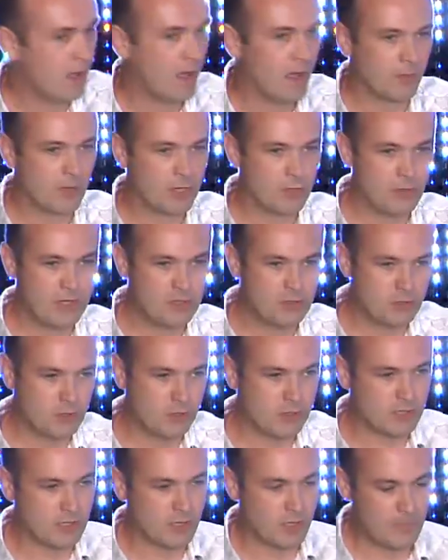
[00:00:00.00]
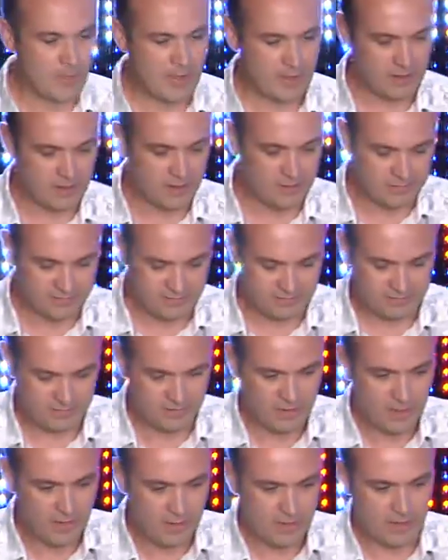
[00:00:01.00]
I'm going to introduce our
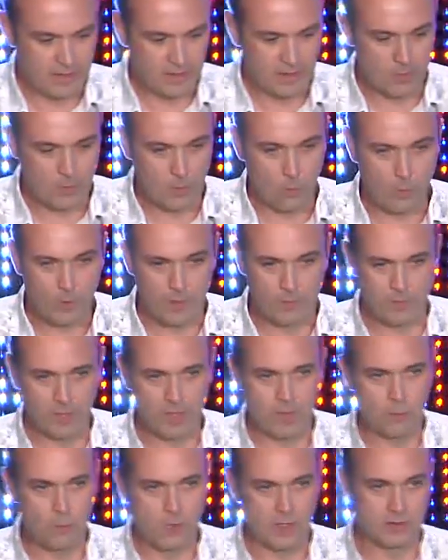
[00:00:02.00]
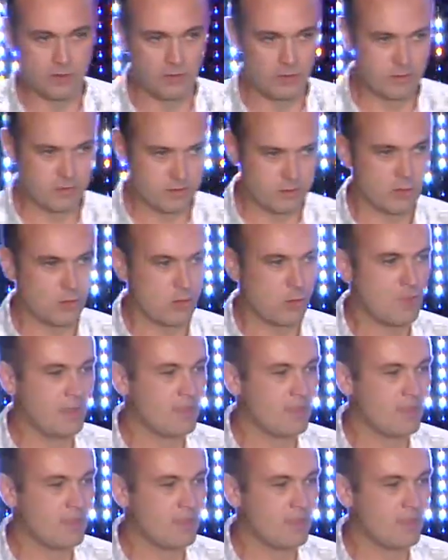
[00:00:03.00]
panelists one by one at the top,